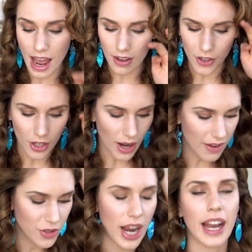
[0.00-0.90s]
Now, if you don't
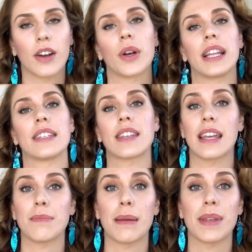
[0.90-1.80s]
have dry hair oily
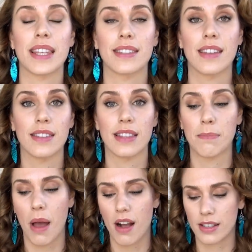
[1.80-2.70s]
skin, maybe this isn't the
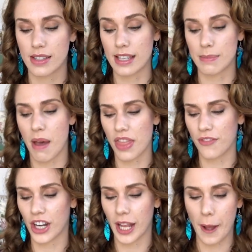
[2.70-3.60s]
box this month
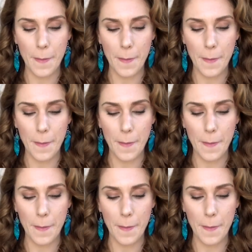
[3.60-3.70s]
for you.